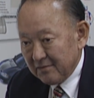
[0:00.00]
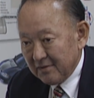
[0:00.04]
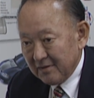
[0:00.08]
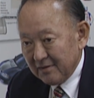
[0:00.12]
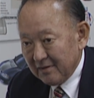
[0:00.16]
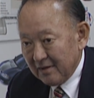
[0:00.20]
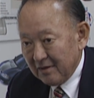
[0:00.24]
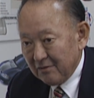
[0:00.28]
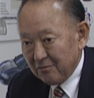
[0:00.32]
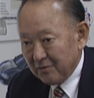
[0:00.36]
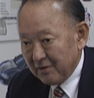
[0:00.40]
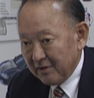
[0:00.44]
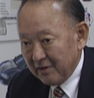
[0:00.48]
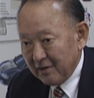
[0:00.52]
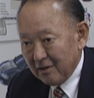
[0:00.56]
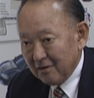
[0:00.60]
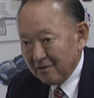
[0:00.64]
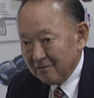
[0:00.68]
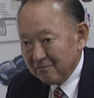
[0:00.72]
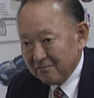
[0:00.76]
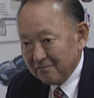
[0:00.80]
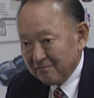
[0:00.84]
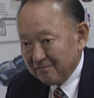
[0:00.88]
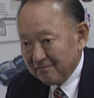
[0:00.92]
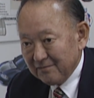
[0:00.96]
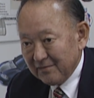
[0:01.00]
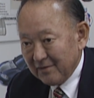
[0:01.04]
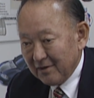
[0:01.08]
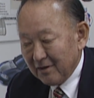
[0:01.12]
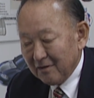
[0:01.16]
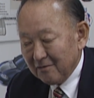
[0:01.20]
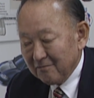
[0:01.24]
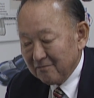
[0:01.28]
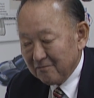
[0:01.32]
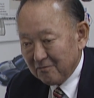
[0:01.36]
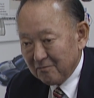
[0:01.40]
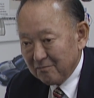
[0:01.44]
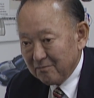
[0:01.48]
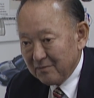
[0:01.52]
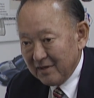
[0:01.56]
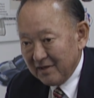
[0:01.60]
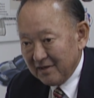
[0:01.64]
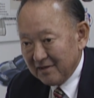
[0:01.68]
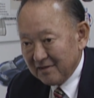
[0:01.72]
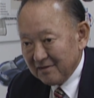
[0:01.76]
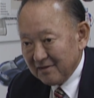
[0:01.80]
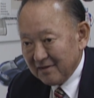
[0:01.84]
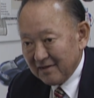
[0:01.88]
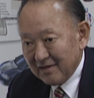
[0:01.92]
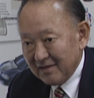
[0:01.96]
won hell for
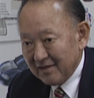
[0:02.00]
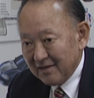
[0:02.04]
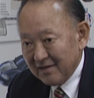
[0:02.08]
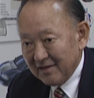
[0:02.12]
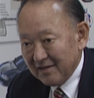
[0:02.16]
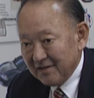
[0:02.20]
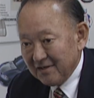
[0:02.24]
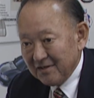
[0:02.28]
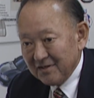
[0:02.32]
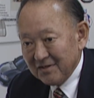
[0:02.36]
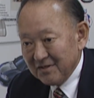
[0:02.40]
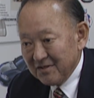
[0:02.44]
bent, and